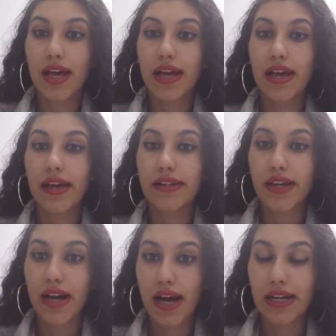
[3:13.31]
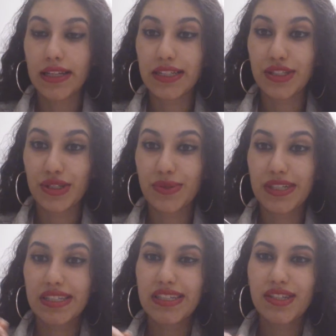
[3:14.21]
And I like to use
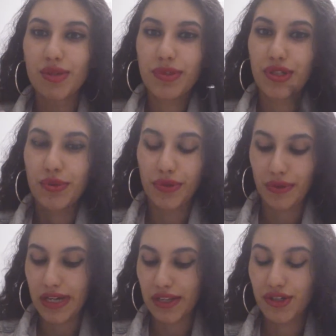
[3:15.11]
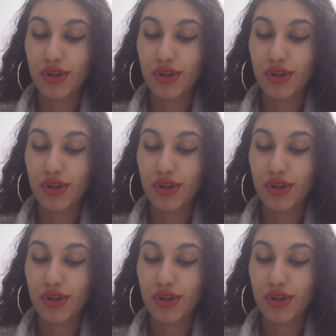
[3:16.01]
this because it's only $2 or $3,